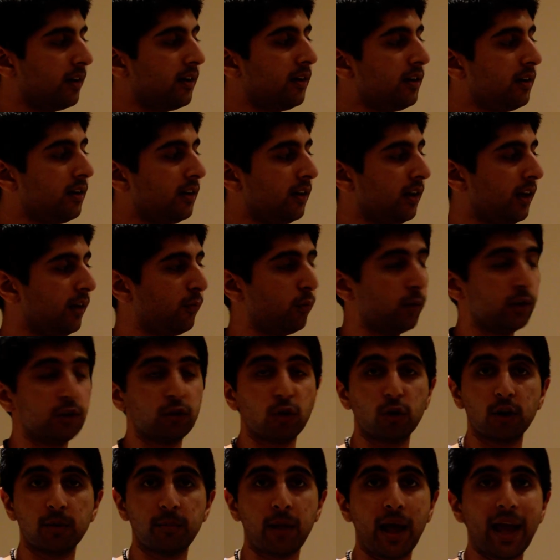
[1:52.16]
if we're
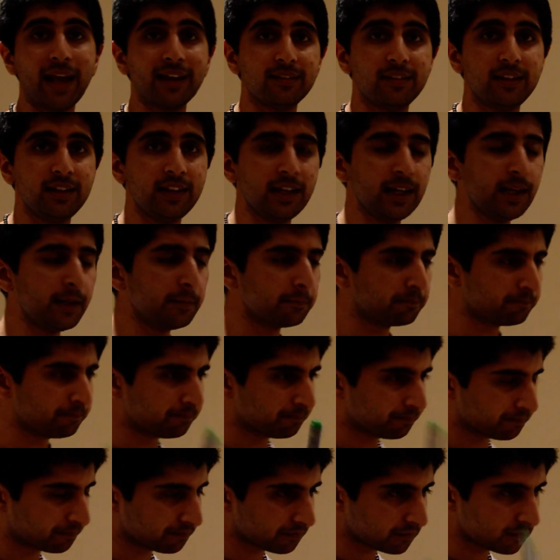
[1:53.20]
talking about XED,
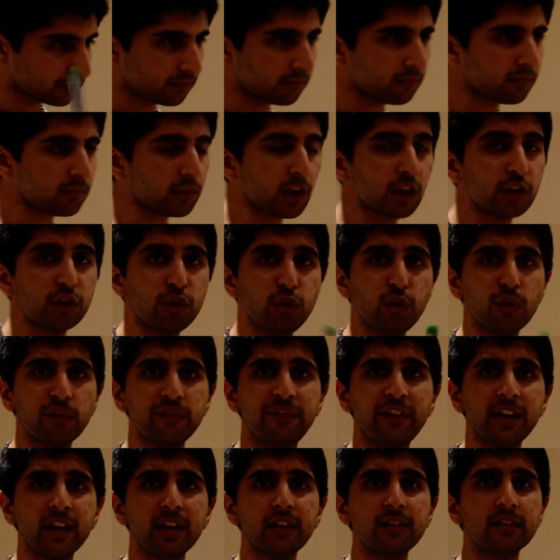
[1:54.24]
do your
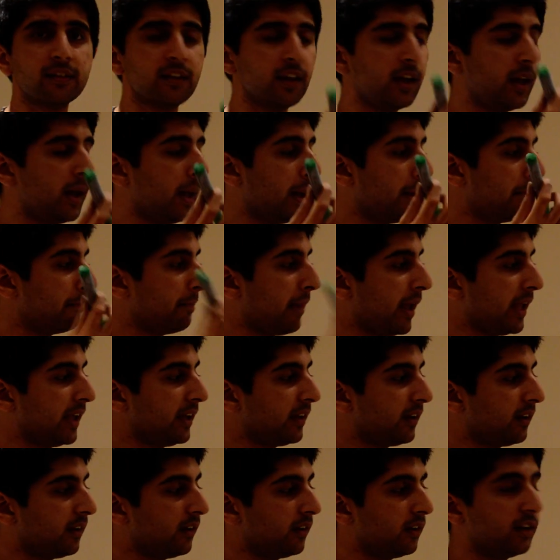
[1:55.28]
figures
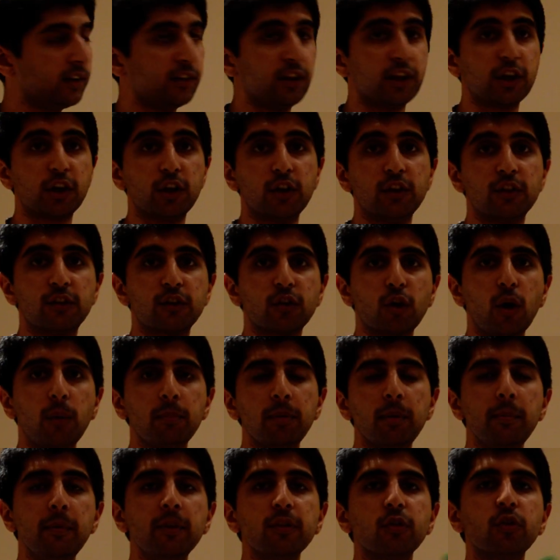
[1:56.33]
make the goods
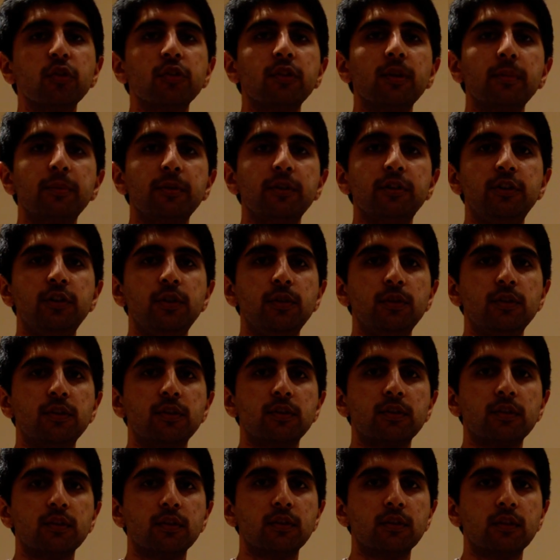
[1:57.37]
complements or
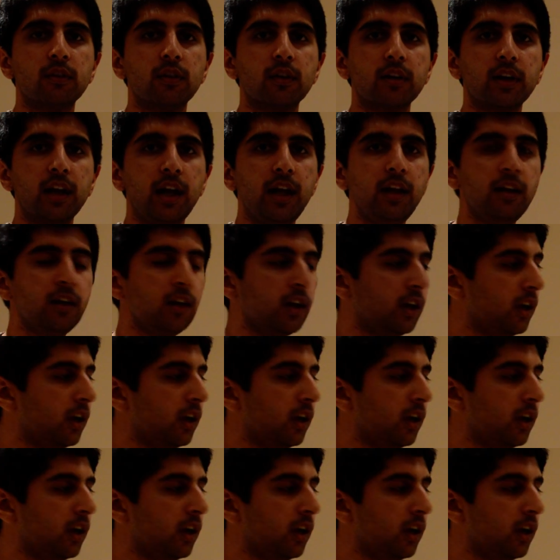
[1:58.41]
substitutes? Okay?